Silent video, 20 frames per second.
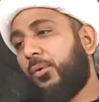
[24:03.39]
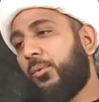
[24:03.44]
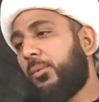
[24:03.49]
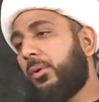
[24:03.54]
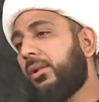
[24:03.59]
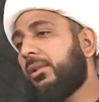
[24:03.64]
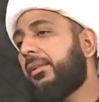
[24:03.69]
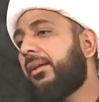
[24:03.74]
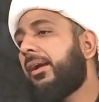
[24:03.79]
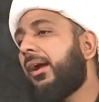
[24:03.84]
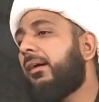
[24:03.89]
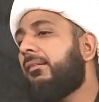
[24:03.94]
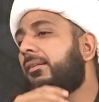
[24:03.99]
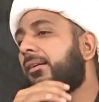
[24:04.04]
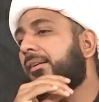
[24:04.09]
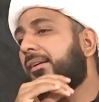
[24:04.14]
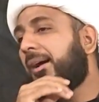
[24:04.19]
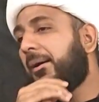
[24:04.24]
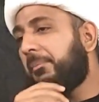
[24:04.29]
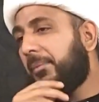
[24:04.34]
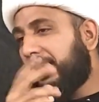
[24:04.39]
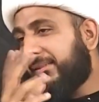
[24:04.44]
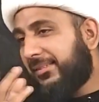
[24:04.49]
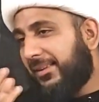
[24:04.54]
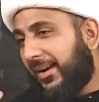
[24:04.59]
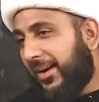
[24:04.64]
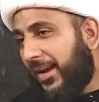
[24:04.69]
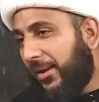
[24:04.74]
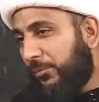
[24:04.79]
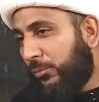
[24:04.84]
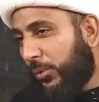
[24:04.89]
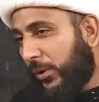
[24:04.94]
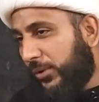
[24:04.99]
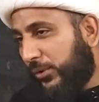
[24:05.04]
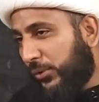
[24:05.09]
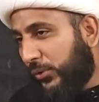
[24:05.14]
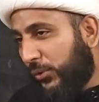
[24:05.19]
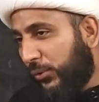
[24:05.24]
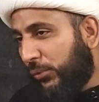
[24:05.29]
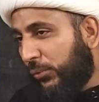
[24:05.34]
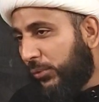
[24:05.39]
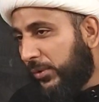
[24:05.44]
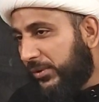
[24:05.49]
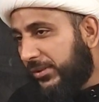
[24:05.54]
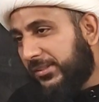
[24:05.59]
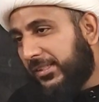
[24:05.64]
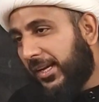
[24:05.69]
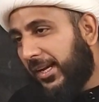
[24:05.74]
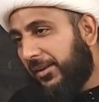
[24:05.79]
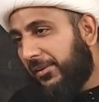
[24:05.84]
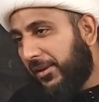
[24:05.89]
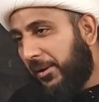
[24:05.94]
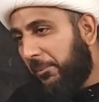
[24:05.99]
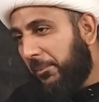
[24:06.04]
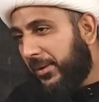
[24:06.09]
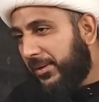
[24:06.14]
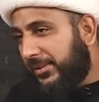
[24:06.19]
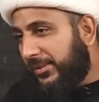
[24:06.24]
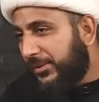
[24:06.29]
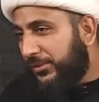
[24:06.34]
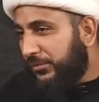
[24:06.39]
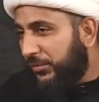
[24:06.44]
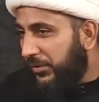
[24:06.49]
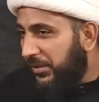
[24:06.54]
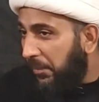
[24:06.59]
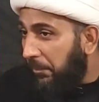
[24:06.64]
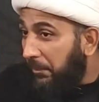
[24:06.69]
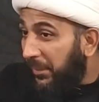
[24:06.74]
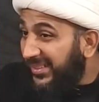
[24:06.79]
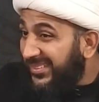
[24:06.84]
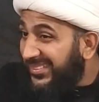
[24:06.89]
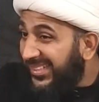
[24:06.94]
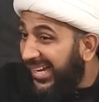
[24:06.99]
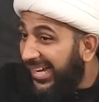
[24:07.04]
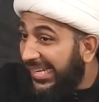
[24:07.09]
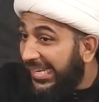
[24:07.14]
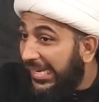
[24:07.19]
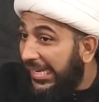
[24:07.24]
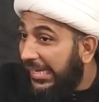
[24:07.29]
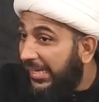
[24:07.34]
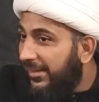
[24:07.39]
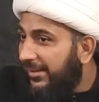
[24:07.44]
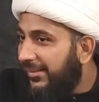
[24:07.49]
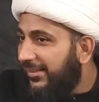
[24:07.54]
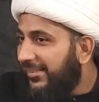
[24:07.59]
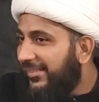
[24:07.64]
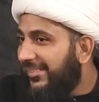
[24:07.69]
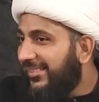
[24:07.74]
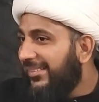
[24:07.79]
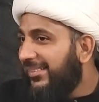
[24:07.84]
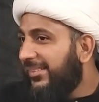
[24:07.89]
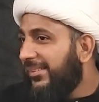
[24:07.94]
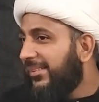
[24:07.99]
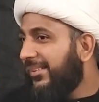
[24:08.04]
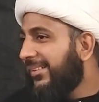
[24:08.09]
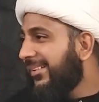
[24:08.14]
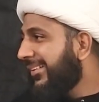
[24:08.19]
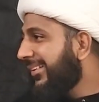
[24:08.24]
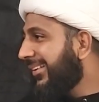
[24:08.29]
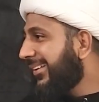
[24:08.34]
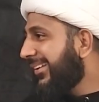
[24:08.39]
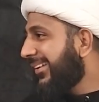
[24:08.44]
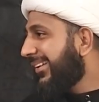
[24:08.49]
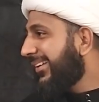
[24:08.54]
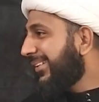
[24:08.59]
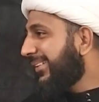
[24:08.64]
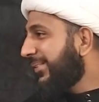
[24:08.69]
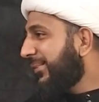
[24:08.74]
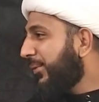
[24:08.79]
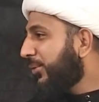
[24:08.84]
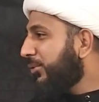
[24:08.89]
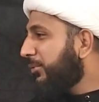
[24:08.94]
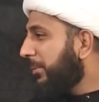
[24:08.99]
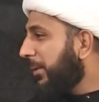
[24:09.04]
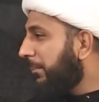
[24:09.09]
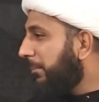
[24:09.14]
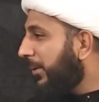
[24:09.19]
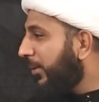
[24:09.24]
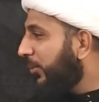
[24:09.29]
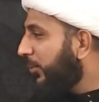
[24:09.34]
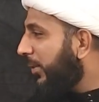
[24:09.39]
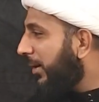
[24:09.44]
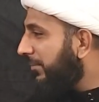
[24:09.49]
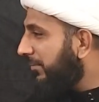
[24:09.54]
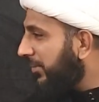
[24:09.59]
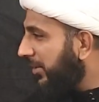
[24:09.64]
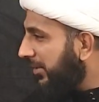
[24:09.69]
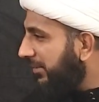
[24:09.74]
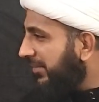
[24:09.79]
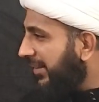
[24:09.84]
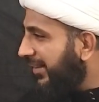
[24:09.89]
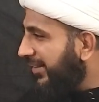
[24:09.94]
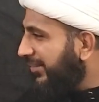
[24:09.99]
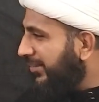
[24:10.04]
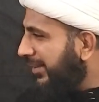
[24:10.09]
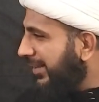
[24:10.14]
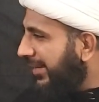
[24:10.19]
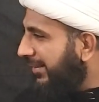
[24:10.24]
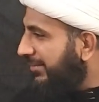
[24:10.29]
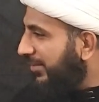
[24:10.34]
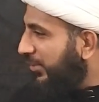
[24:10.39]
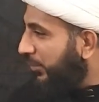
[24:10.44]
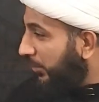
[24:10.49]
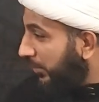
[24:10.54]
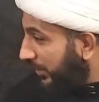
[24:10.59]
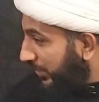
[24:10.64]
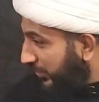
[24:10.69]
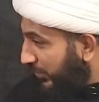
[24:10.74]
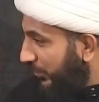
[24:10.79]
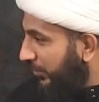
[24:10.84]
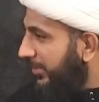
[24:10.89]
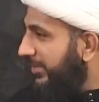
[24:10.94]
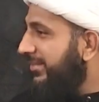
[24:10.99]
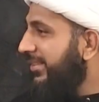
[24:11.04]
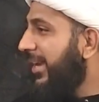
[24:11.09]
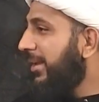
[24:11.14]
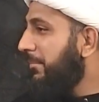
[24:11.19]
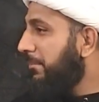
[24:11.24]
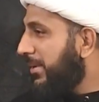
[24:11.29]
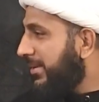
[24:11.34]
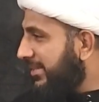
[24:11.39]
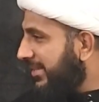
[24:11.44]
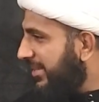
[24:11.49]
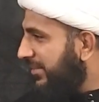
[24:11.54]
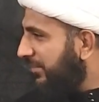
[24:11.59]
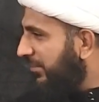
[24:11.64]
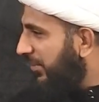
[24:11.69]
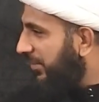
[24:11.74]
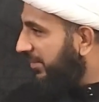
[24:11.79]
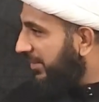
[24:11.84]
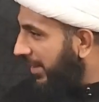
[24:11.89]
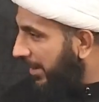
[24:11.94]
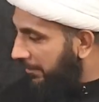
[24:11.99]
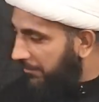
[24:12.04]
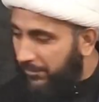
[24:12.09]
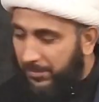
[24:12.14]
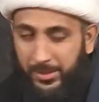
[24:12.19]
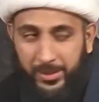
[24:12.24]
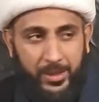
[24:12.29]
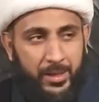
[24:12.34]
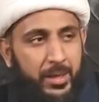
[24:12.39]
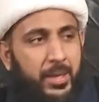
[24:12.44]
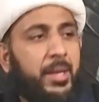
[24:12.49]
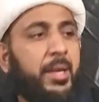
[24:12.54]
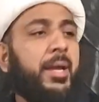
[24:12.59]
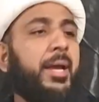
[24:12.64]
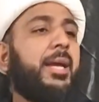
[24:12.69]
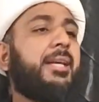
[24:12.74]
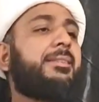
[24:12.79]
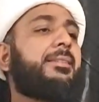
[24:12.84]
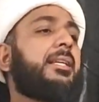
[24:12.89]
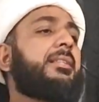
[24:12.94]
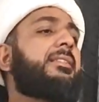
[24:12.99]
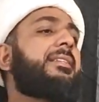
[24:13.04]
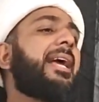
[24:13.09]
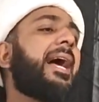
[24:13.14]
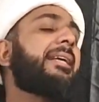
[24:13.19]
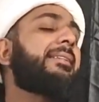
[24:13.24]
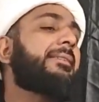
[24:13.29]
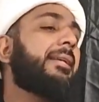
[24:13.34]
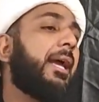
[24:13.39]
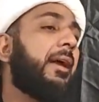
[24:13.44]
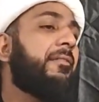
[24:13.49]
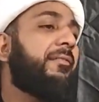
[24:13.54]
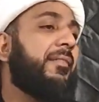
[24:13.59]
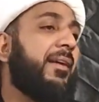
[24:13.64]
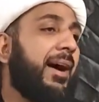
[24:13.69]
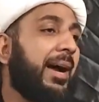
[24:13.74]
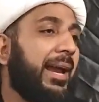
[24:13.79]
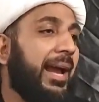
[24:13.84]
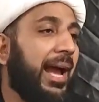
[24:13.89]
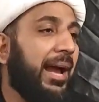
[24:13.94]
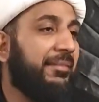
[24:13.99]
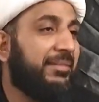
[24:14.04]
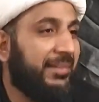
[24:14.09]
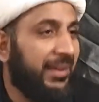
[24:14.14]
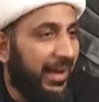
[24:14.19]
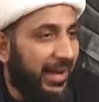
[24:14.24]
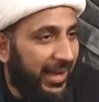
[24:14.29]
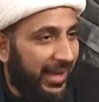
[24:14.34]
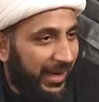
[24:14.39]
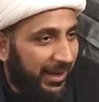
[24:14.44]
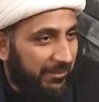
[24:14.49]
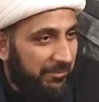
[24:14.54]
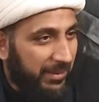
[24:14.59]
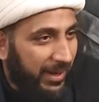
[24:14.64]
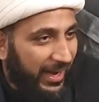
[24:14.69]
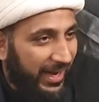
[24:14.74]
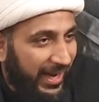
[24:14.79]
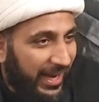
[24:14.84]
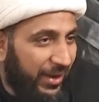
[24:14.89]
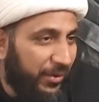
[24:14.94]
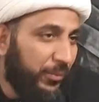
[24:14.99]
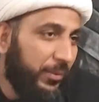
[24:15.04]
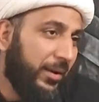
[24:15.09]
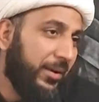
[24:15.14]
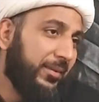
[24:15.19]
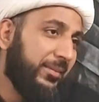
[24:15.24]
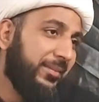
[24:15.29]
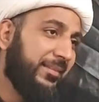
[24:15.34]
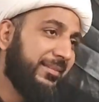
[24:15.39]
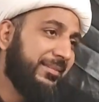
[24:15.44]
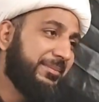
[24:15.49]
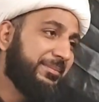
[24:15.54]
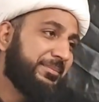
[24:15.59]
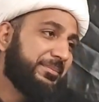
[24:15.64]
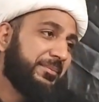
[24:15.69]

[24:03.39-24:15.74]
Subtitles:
Will there ever come a time when you recite a majlis for the masakin? Those people who have nothing to give you, will you recite majlis for them? He says, yes, if I have time, I will.